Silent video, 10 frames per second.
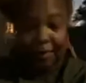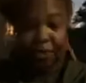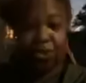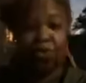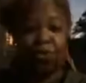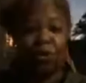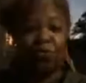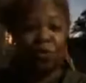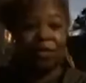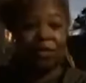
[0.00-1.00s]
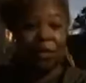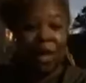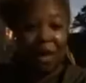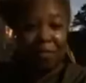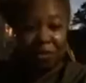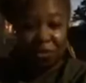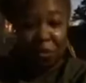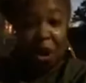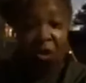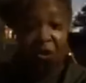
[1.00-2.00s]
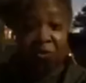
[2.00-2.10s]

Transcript: knowing what's going to happen tomorrow,